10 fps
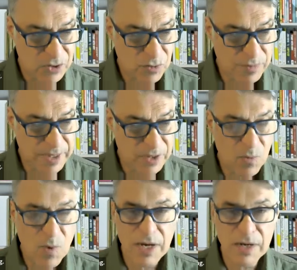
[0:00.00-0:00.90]
you will be at
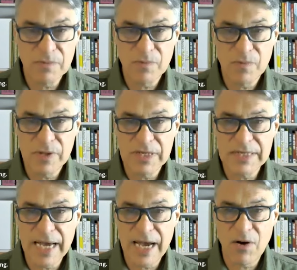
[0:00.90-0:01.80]
one with the
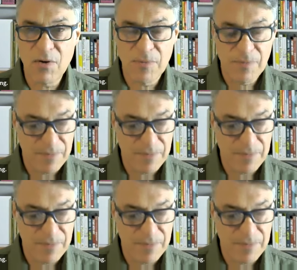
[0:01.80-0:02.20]
Tao.